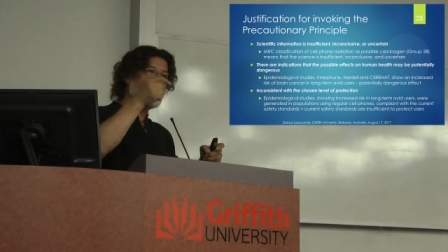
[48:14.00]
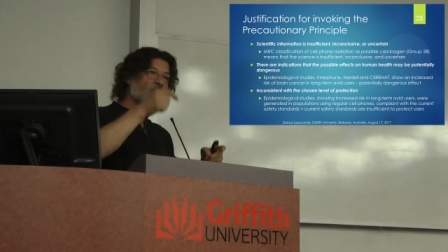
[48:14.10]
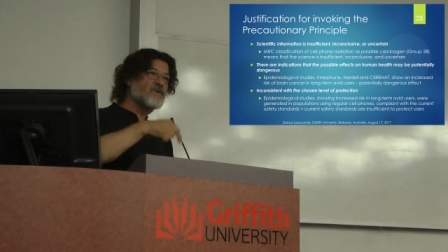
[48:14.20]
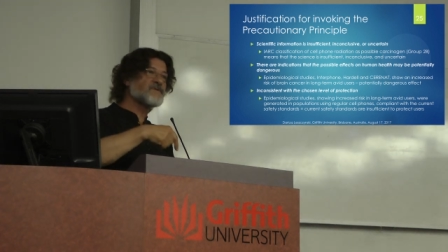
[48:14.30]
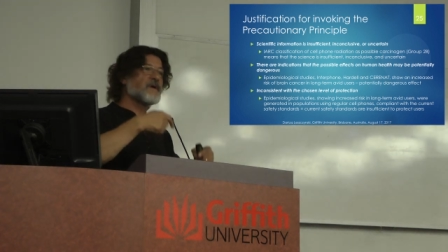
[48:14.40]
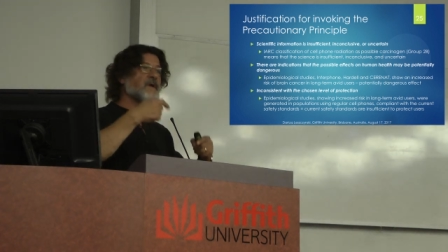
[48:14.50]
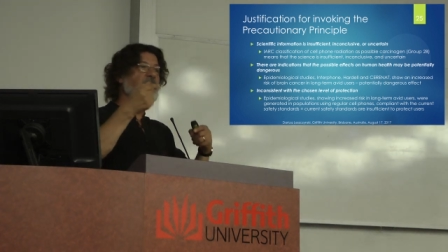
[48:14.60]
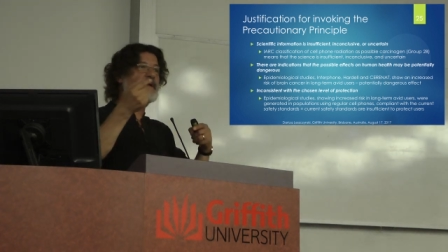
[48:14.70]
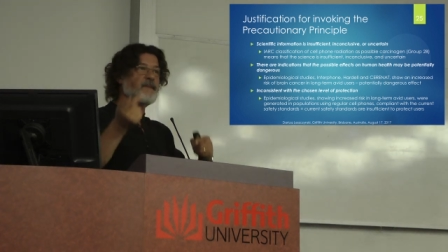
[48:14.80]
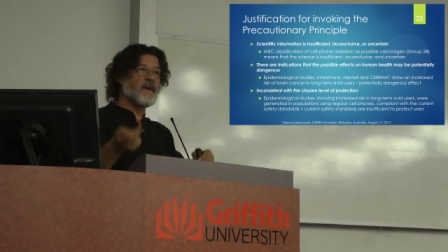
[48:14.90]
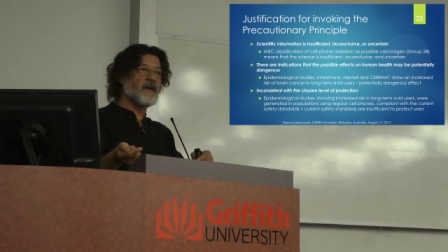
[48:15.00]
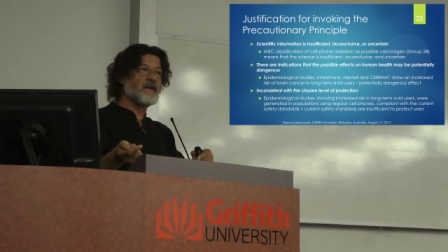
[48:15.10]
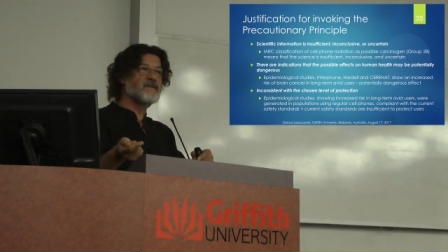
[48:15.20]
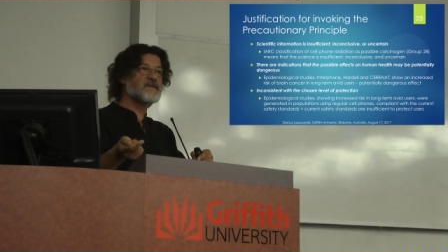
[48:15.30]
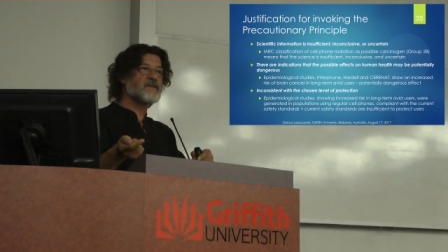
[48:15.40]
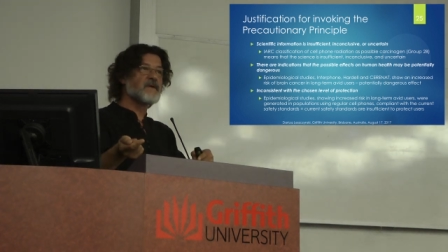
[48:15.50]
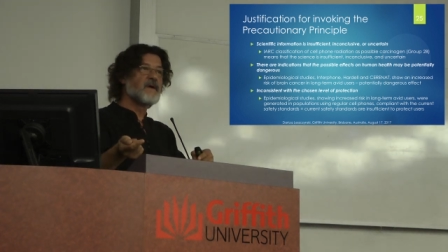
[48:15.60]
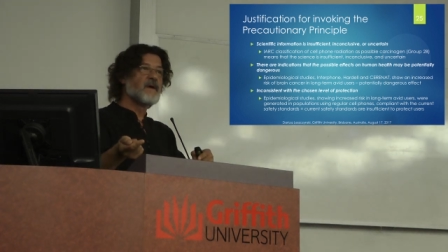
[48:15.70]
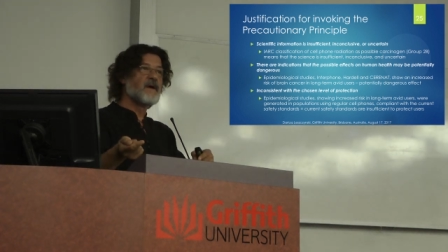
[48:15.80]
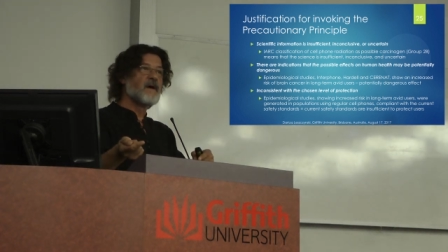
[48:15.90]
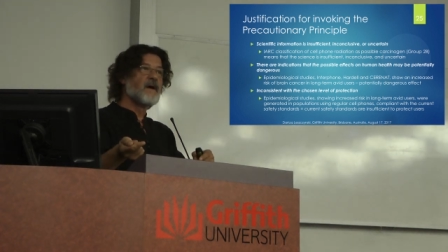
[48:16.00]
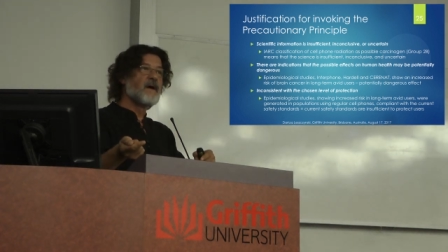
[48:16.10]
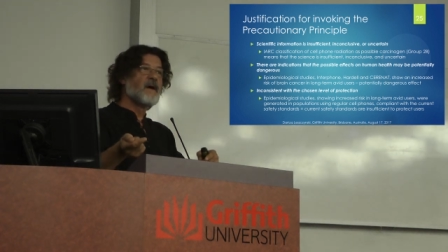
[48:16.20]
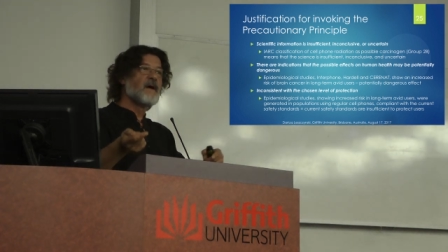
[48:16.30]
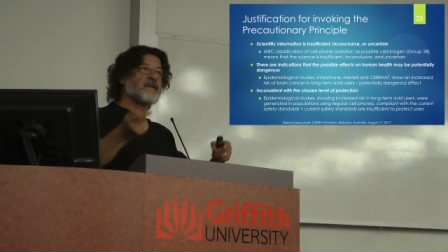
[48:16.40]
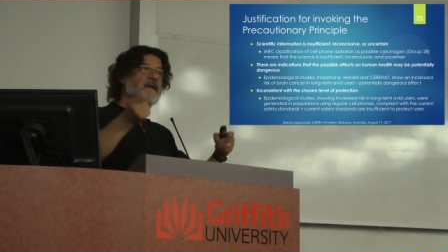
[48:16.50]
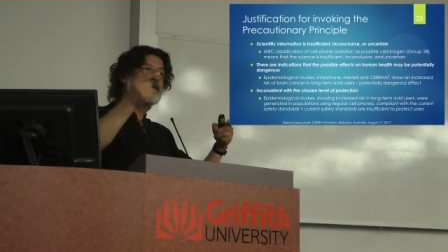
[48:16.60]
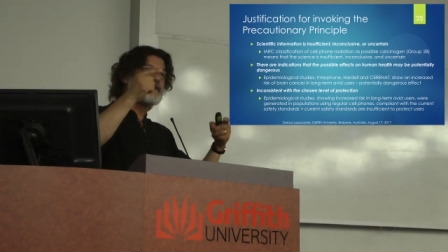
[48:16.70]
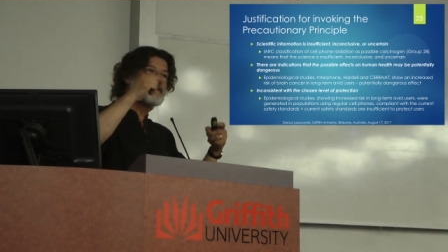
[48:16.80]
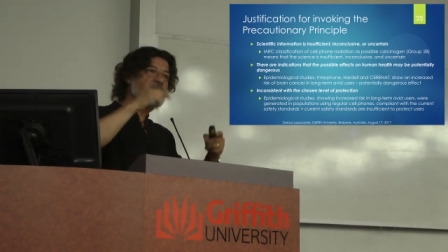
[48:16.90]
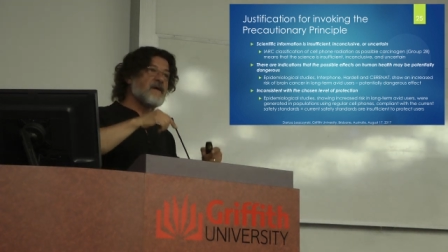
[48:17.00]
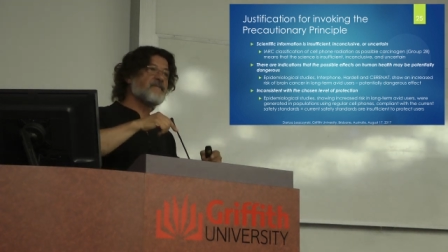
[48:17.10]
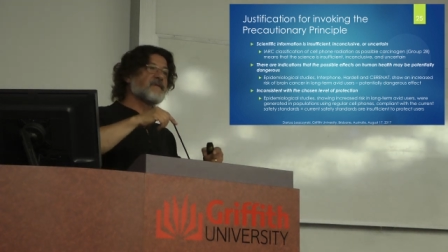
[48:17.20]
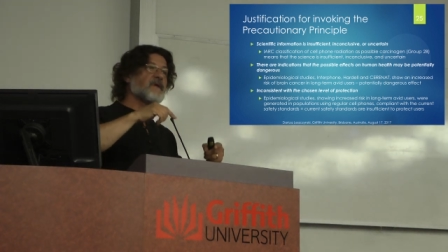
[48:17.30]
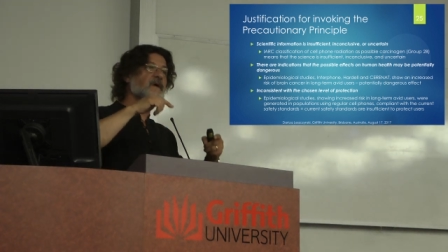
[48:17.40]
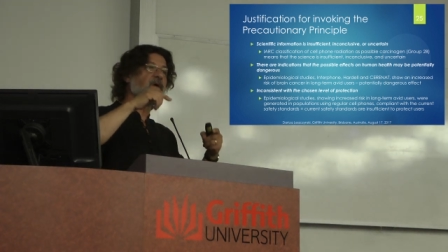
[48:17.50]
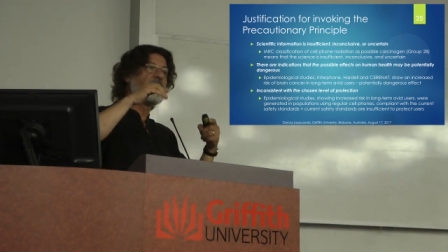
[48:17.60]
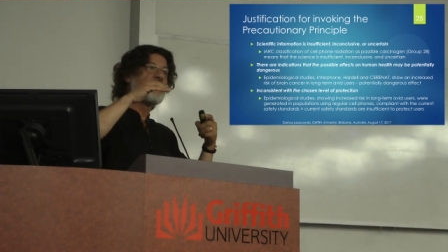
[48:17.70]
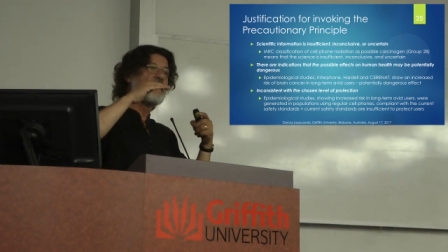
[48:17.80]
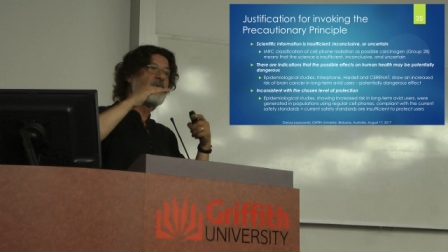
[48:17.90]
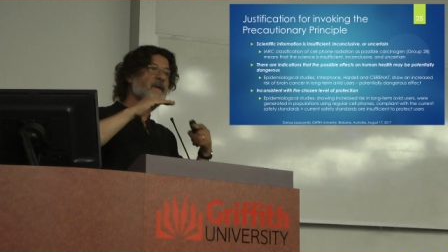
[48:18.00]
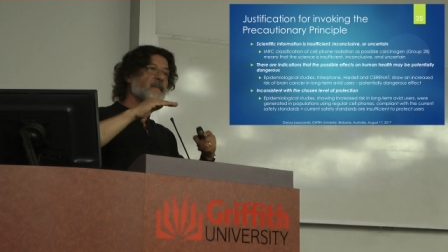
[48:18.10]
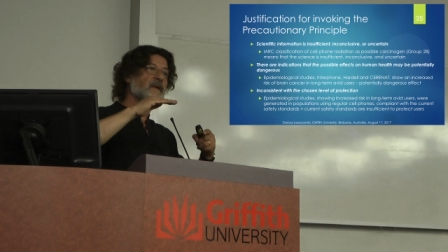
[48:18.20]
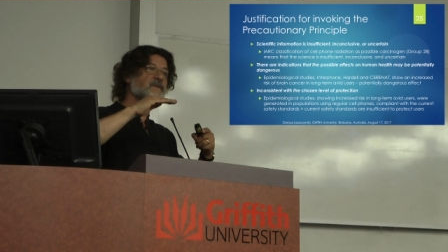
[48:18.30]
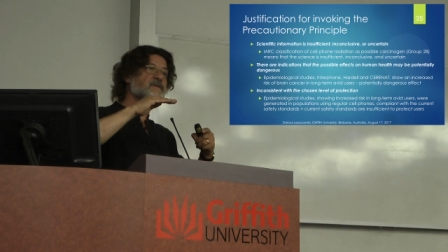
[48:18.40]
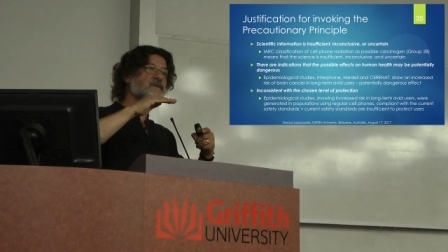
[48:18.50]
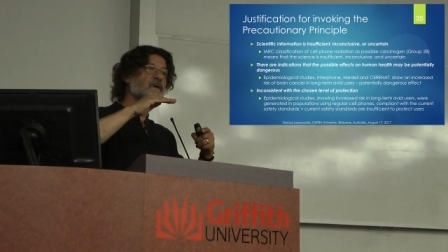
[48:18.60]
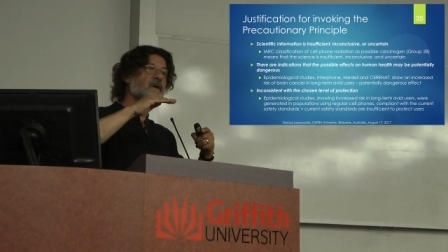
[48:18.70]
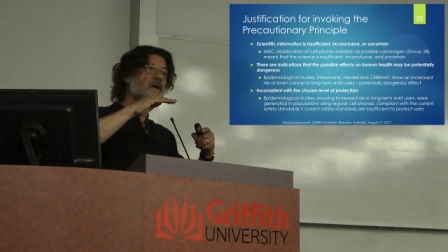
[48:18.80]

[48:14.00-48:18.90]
So logically it means that the safety limits